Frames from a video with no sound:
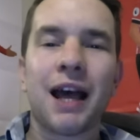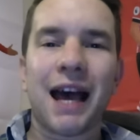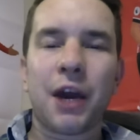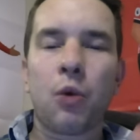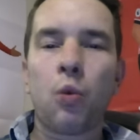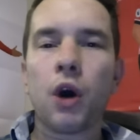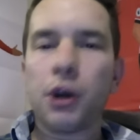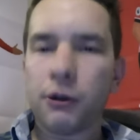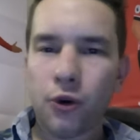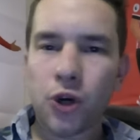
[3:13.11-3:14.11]
Had a
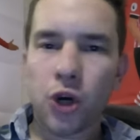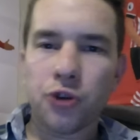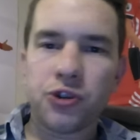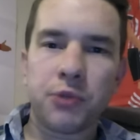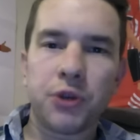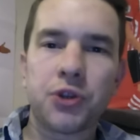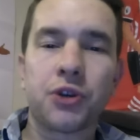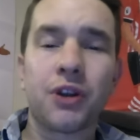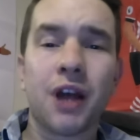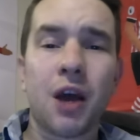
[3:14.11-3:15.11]
wonderful
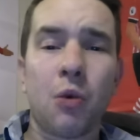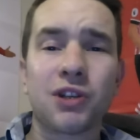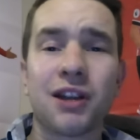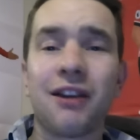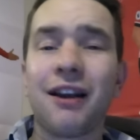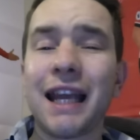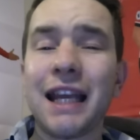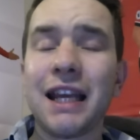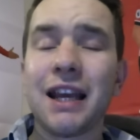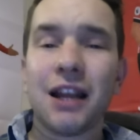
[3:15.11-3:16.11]
contribution, was
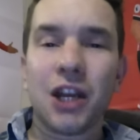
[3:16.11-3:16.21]
unlucky